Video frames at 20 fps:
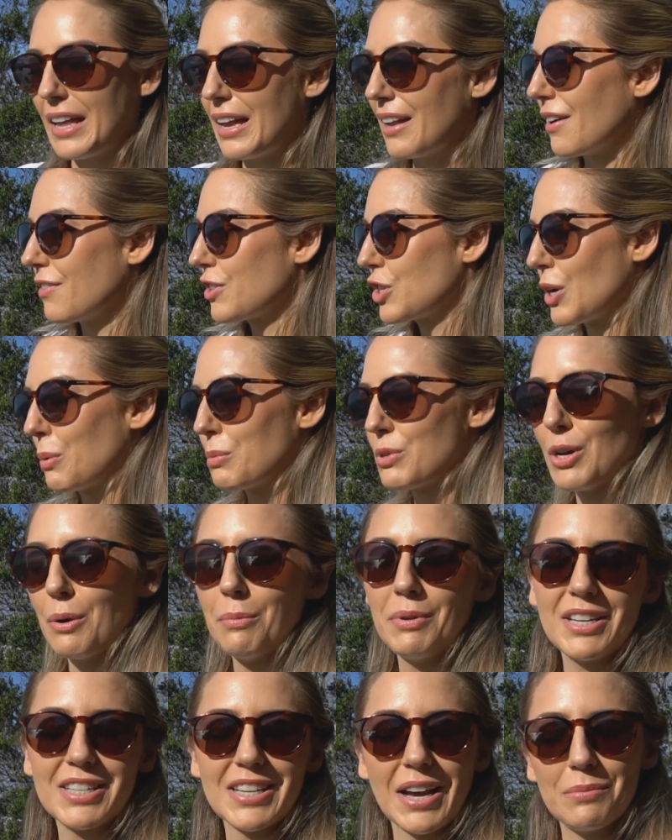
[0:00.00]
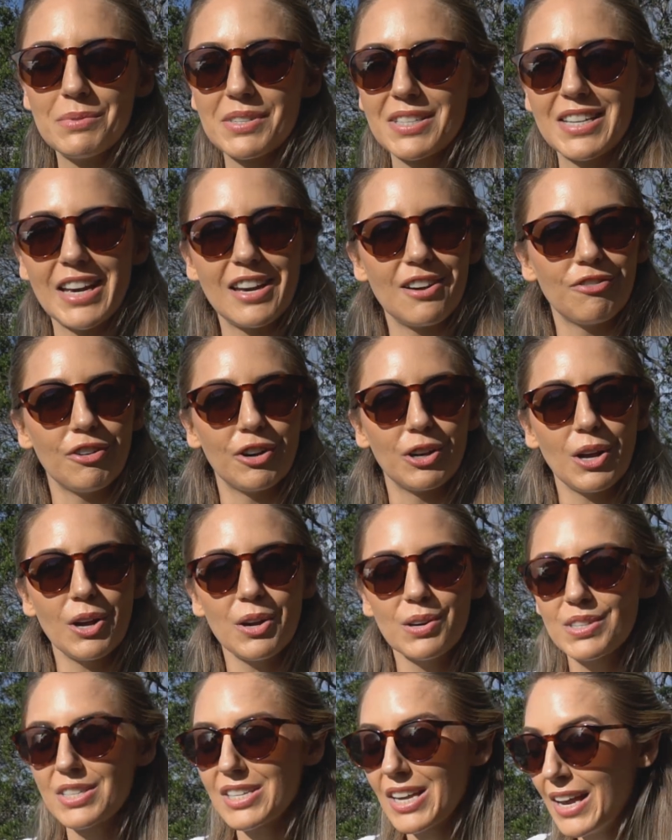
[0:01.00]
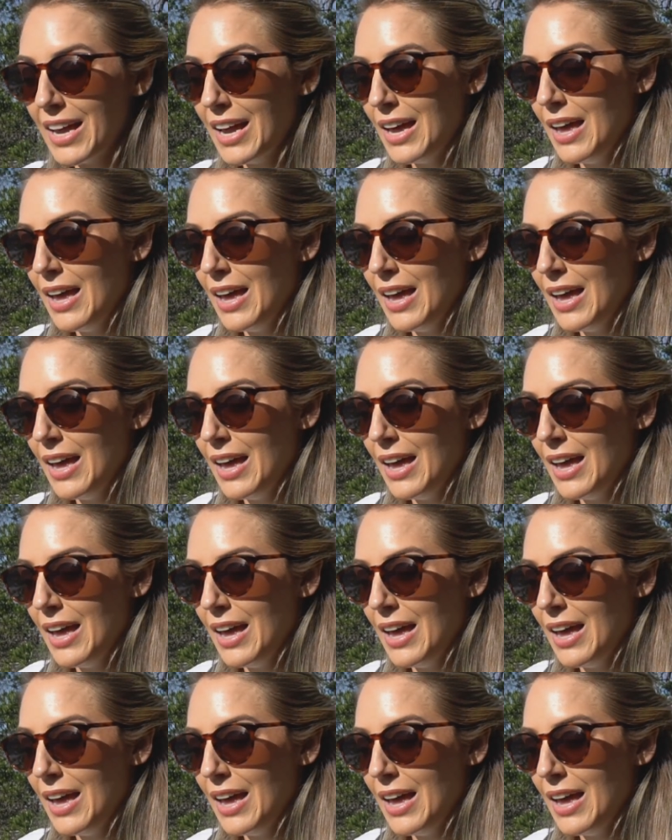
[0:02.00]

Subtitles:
and I've stopped so many times to take photos.